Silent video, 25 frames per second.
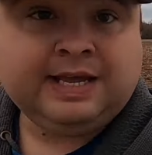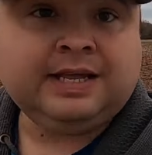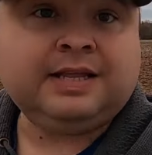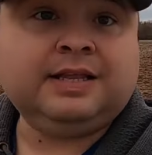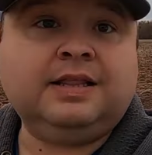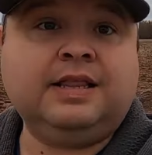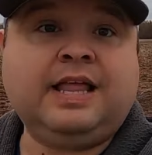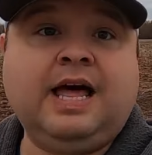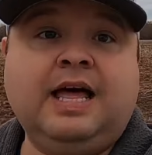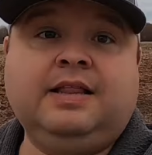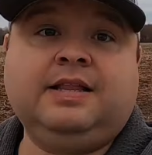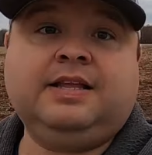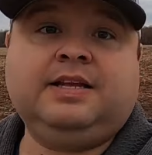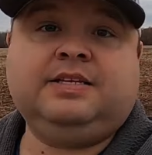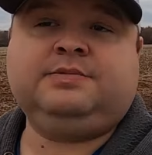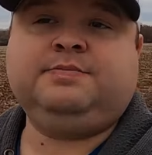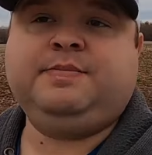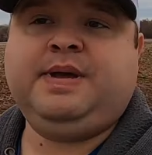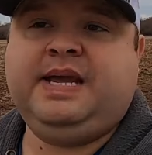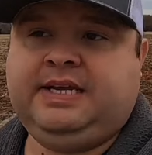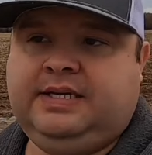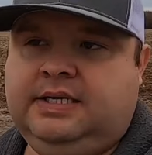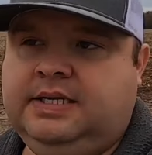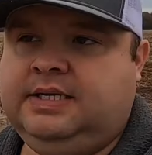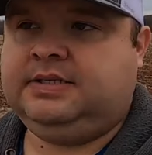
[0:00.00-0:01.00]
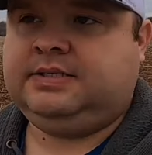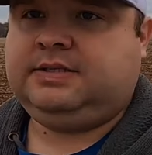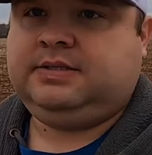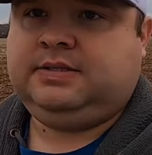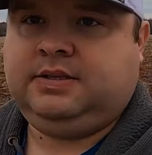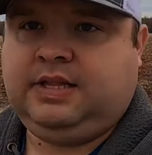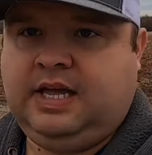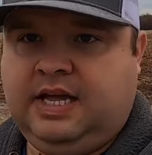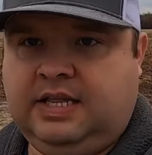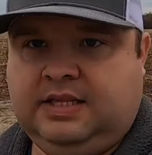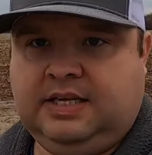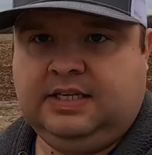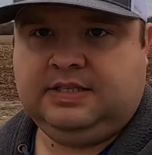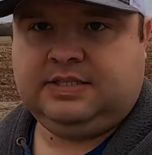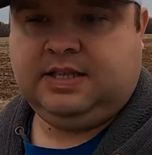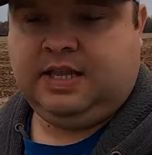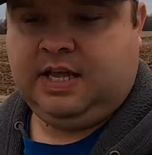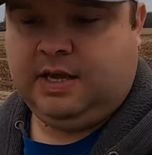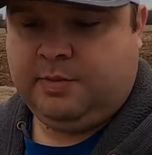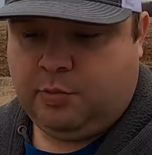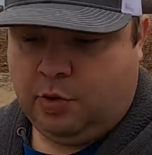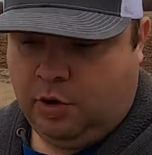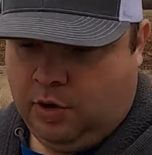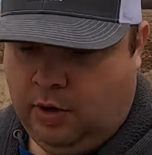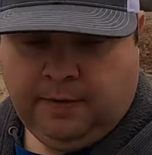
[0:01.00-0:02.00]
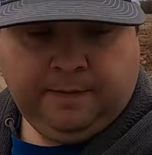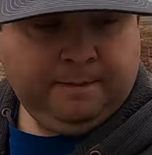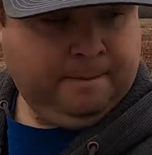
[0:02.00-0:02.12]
A lot less maintenance, a lot less labor.